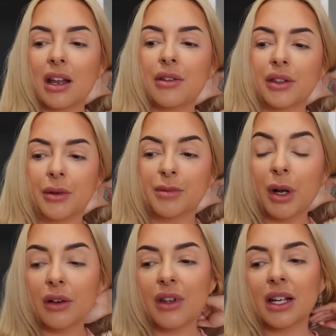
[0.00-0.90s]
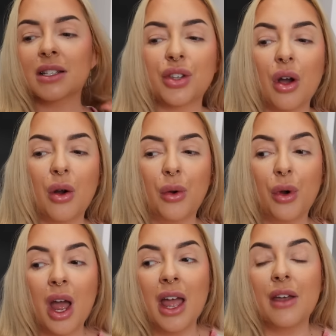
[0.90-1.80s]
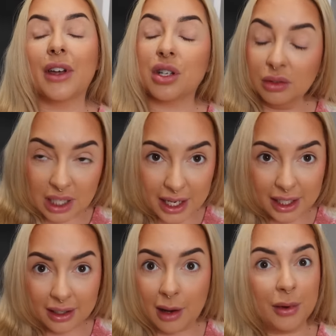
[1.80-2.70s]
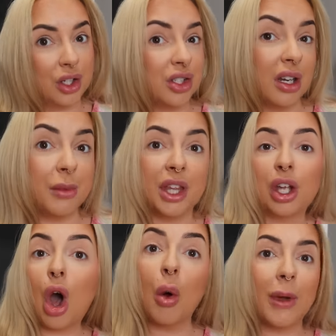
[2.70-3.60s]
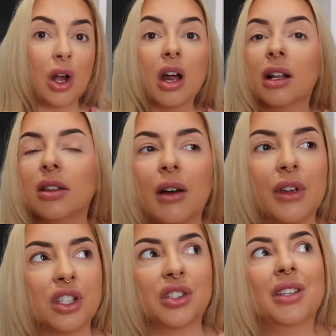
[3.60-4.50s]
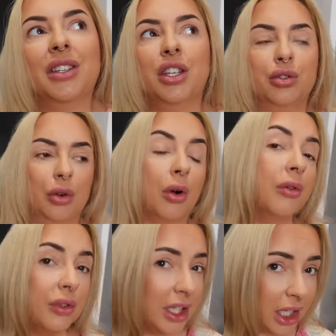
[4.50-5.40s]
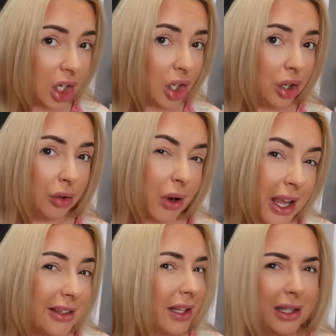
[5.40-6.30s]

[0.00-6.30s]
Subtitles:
And I thought that was perfect. So if I don't like it, I'm not just gonna be like, oh my god, I love it, just because he drove here, right?